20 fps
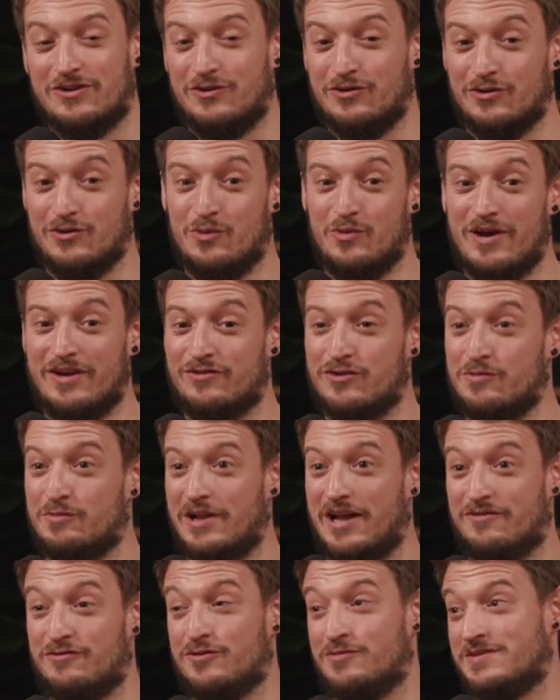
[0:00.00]
into Google wave cut
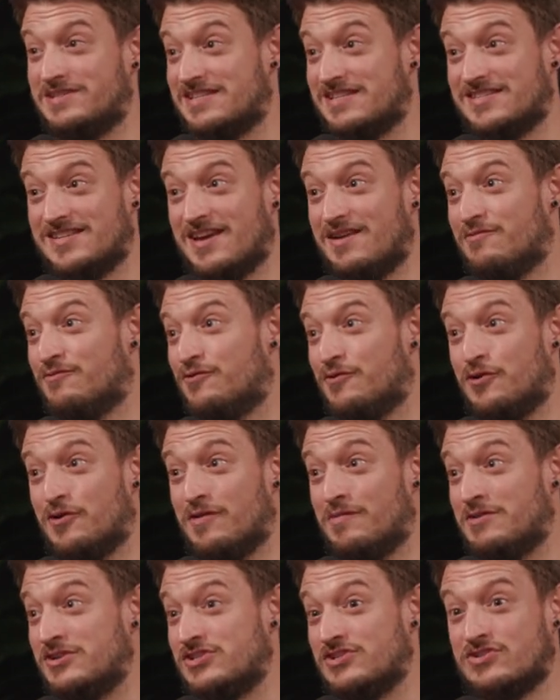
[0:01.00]
platform, it's the same
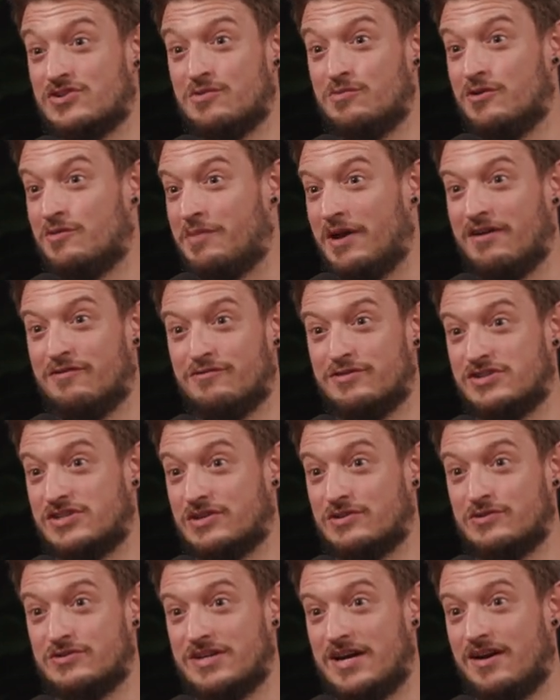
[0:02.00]
four images come up every right.
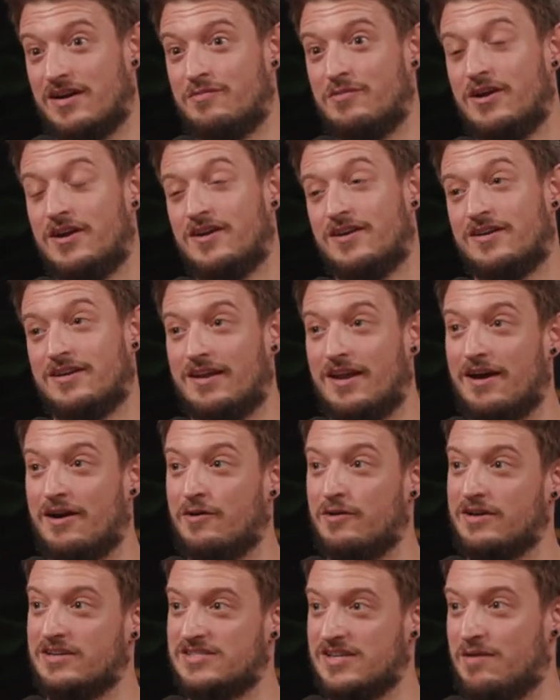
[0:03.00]
single time.
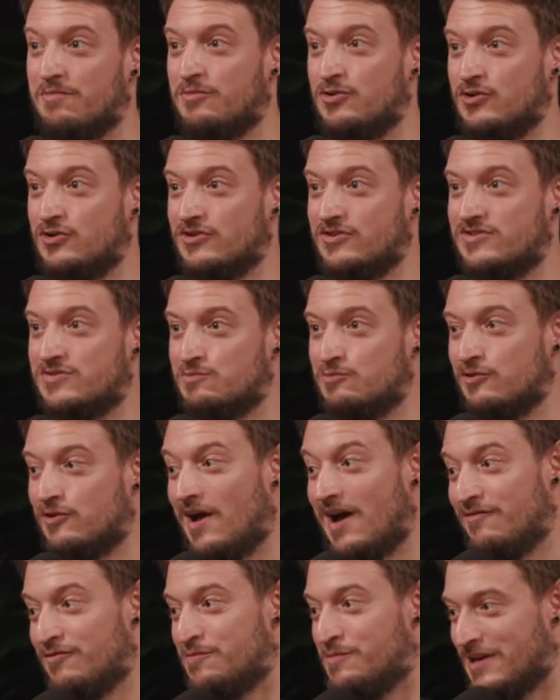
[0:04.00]
Now, exam boards will
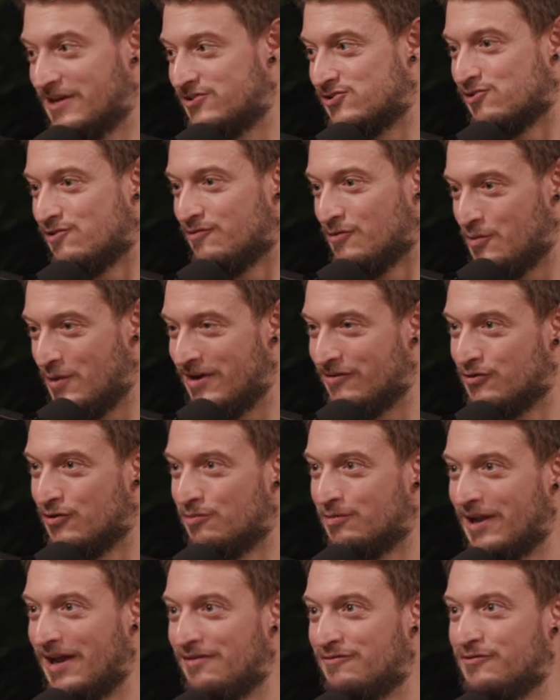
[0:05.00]
have a picture of a wave
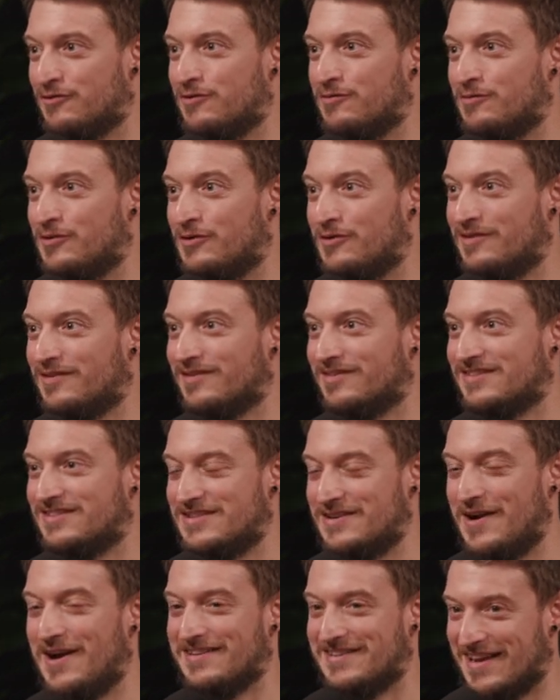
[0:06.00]
cut platform, but
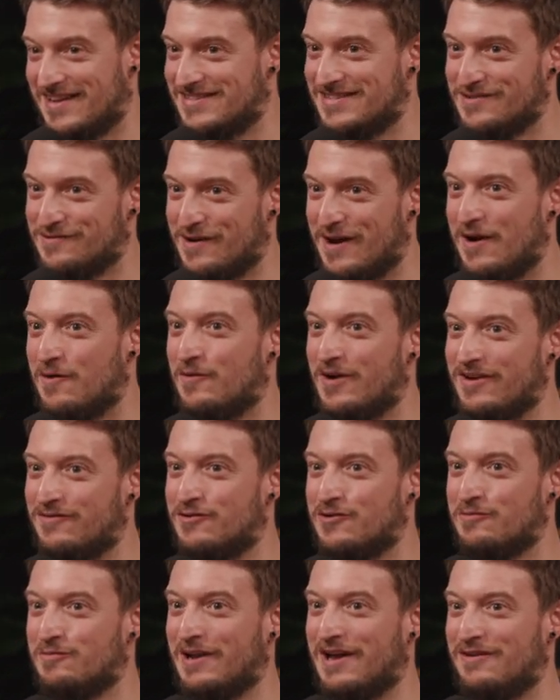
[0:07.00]
to identify a
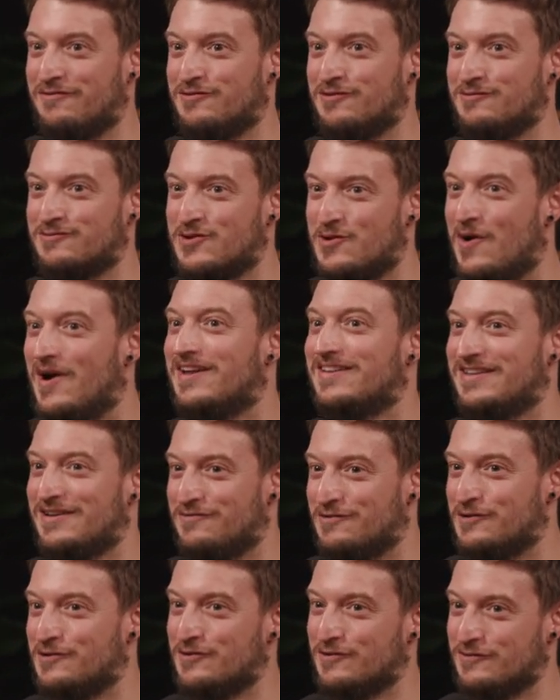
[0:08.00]
wave cut platform is quite
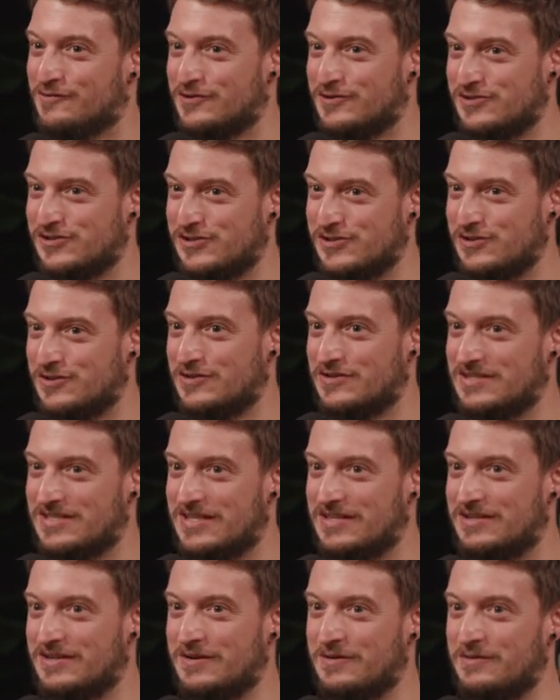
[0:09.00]
difficult for students
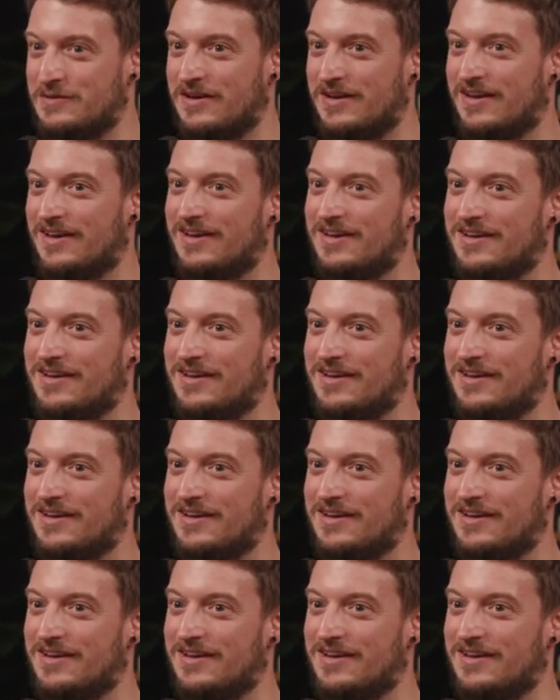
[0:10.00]
to do